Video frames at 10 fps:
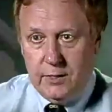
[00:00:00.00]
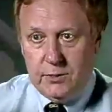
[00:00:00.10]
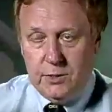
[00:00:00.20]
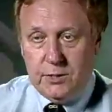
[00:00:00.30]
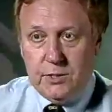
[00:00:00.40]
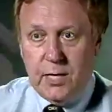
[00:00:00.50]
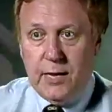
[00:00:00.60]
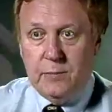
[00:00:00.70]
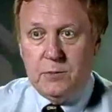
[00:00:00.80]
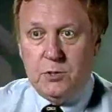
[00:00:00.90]
6
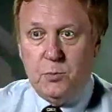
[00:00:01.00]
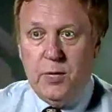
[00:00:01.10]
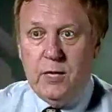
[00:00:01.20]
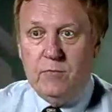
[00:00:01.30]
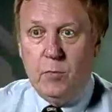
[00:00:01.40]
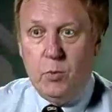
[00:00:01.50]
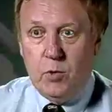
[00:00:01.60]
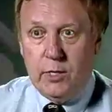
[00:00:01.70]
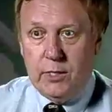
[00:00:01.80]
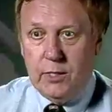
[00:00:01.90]
times the speed of a
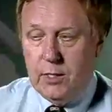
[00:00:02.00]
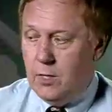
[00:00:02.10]
bullet,